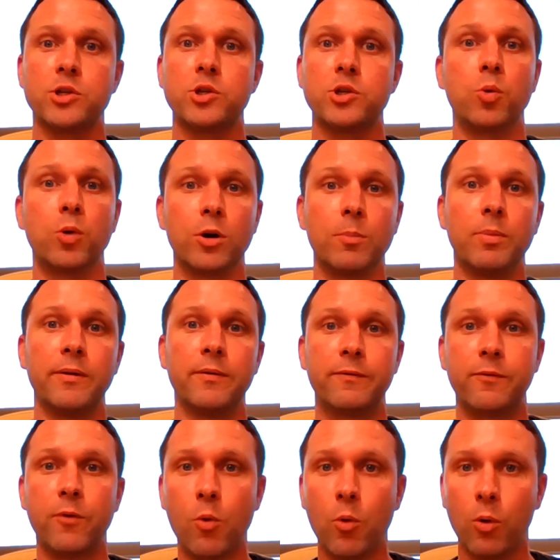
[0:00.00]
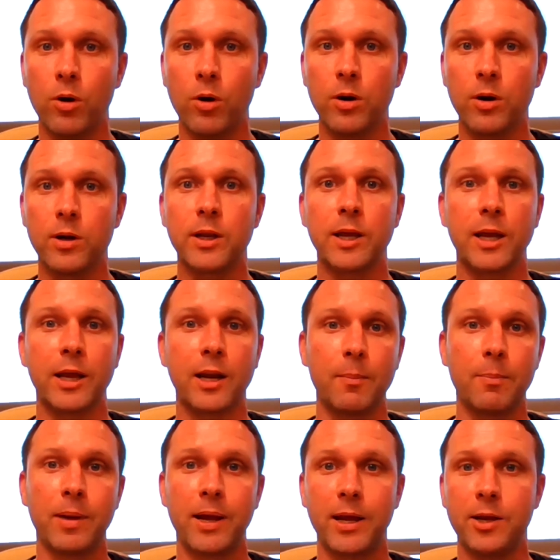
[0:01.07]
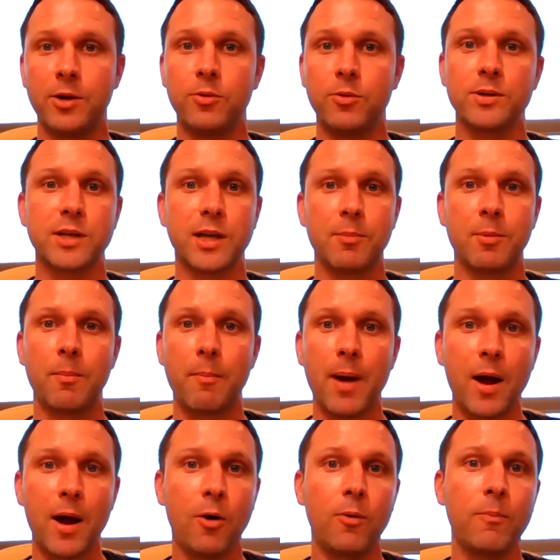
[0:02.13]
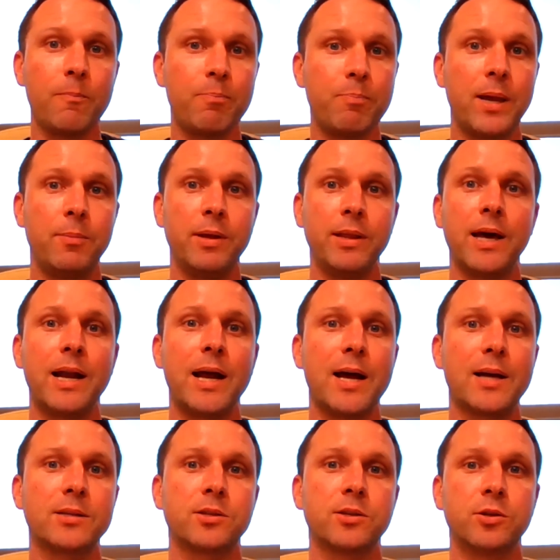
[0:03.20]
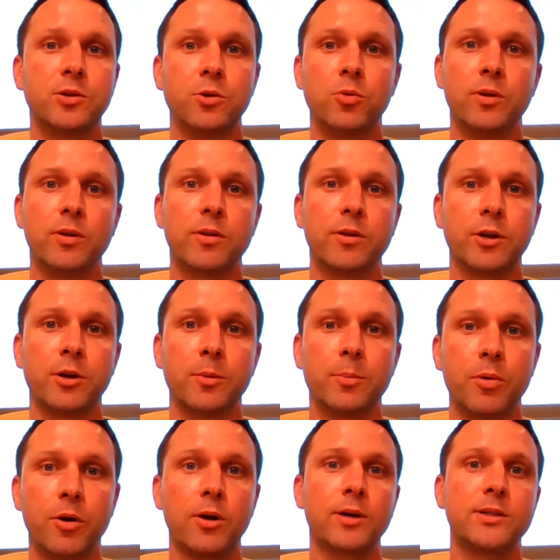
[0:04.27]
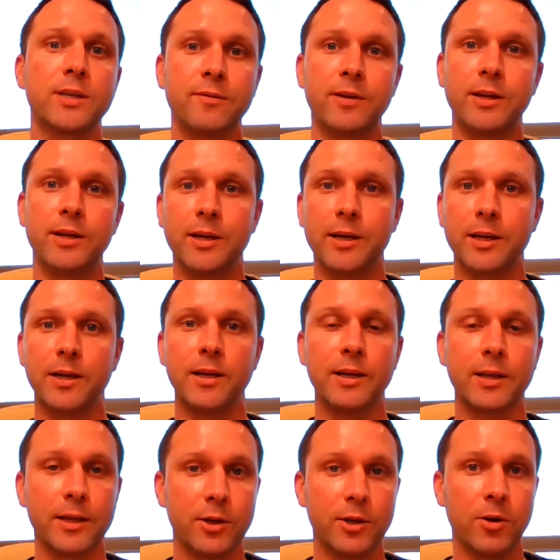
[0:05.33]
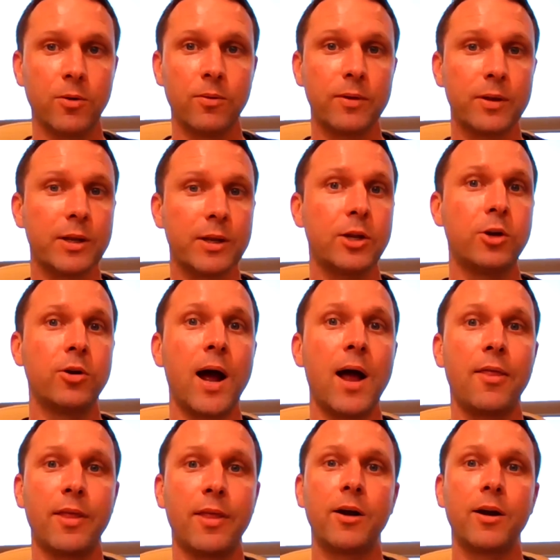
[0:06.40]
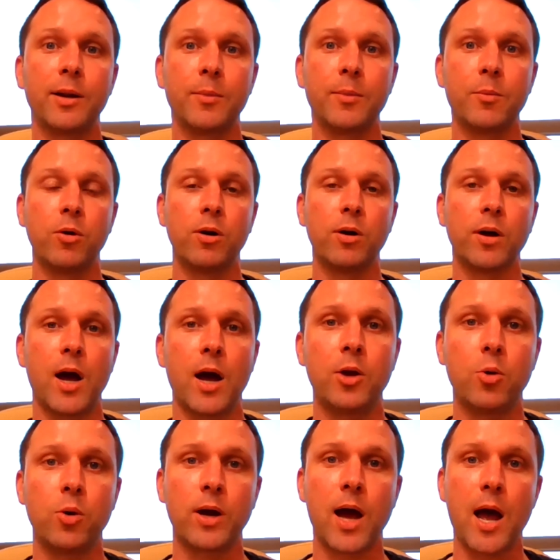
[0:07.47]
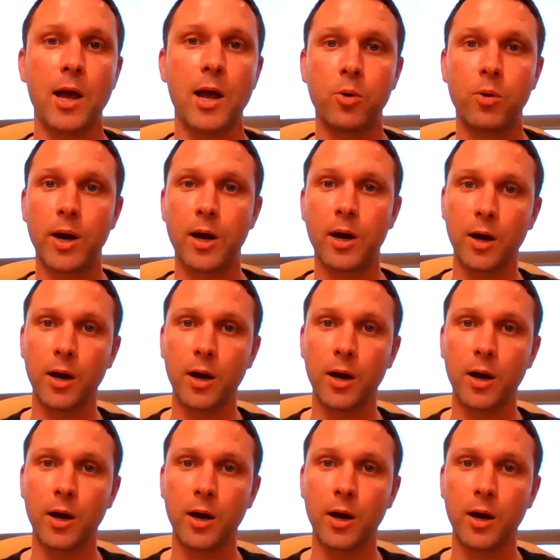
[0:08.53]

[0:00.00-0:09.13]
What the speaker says: as you were before, and I'm paying you the same amount. Maybe that has to do with your productivity, and, you're not there anymore. I know a guy who,